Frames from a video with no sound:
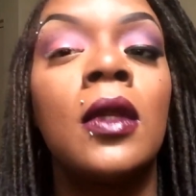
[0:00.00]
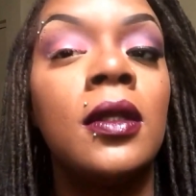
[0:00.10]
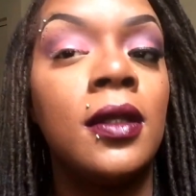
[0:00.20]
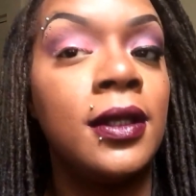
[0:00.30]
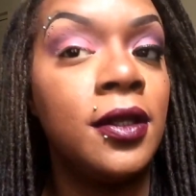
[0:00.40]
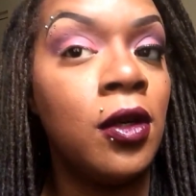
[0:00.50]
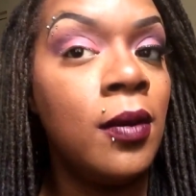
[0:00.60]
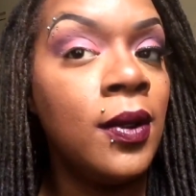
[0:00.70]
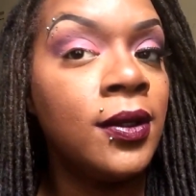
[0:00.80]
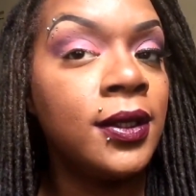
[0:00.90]
So it's
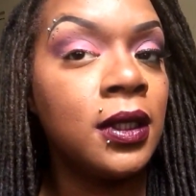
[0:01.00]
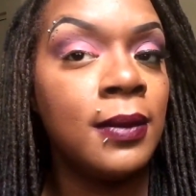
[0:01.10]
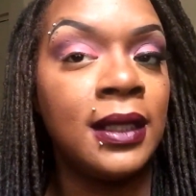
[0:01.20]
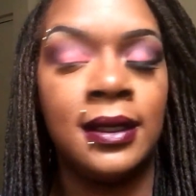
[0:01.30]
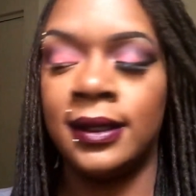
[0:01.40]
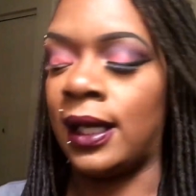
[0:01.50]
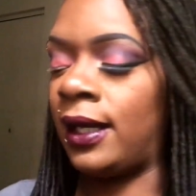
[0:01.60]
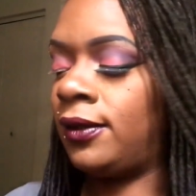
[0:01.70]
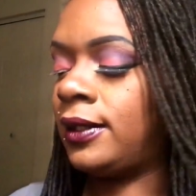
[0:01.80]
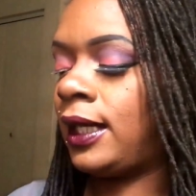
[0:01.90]
almost to my
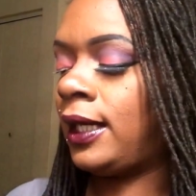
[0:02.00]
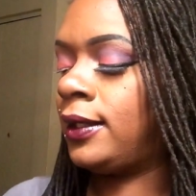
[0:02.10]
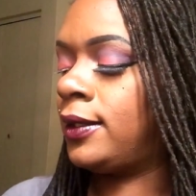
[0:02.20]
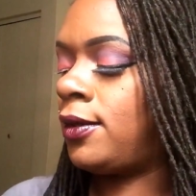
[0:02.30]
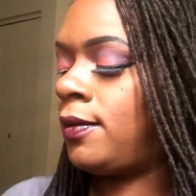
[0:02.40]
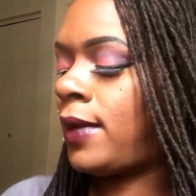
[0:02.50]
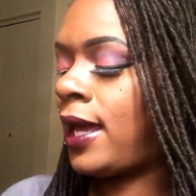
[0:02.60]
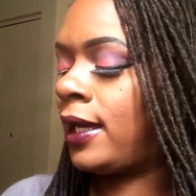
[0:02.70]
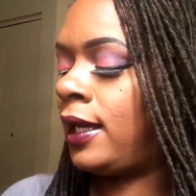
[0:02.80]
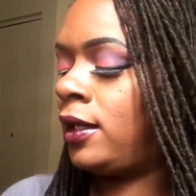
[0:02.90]
desired taste, going
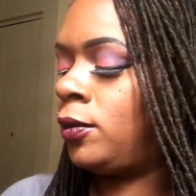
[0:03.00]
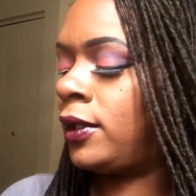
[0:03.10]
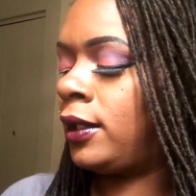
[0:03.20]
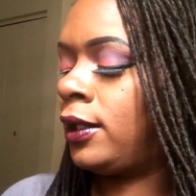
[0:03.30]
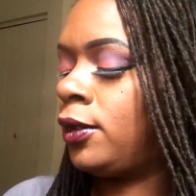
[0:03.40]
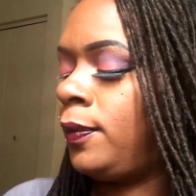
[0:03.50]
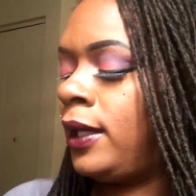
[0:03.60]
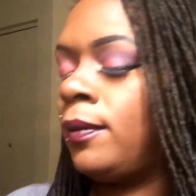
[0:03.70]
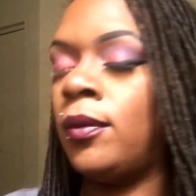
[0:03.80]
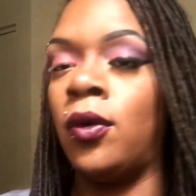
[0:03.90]
back in with a little
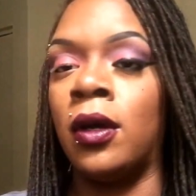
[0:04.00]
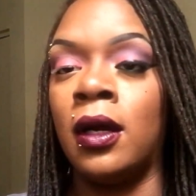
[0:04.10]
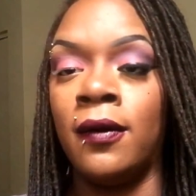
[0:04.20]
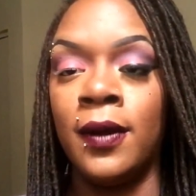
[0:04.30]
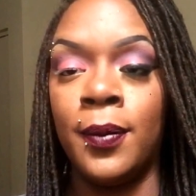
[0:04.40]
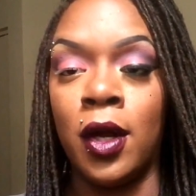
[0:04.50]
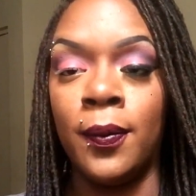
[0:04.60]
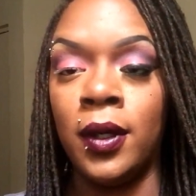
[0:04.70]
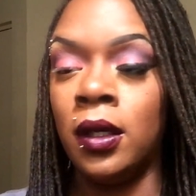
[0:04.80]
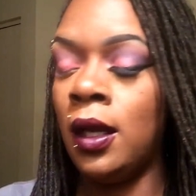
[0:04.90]
bit more of the
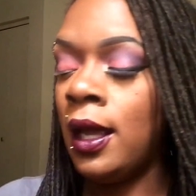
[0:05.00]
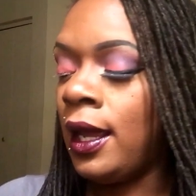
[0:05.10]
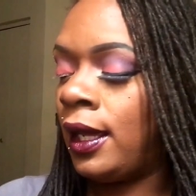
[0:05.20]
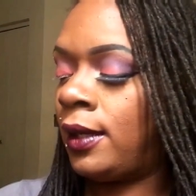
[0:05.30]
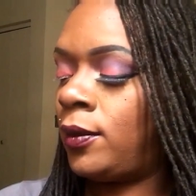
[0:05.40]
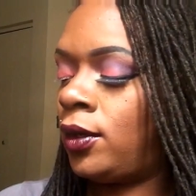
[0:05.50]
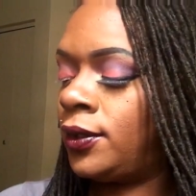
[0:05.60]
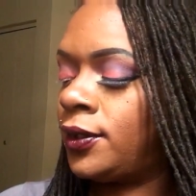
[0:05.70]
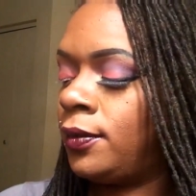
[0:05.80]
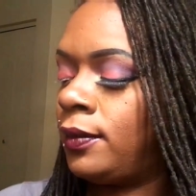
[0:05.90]
purple, and I'm
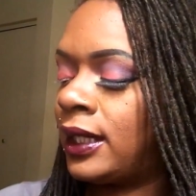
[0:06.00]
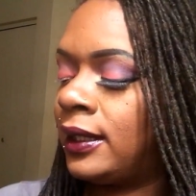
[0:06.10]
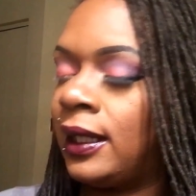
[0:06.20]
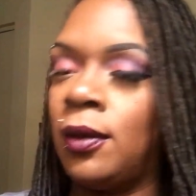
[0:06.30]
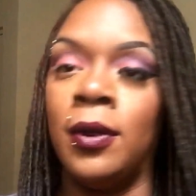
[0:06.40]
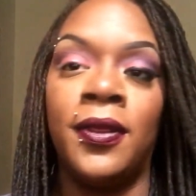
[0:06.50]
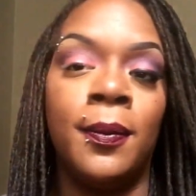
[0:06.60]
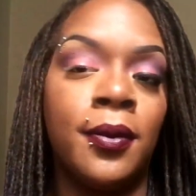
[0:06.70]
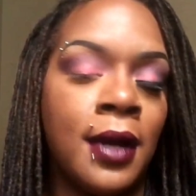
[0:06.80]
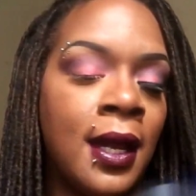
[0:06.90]
also mixing it with the
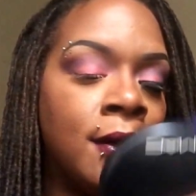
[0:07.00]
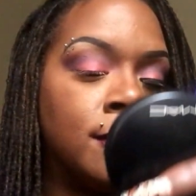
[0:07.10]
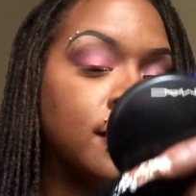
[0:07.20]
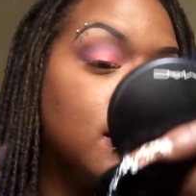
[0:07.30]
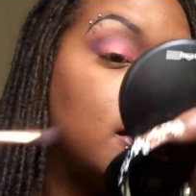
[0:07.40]
brown.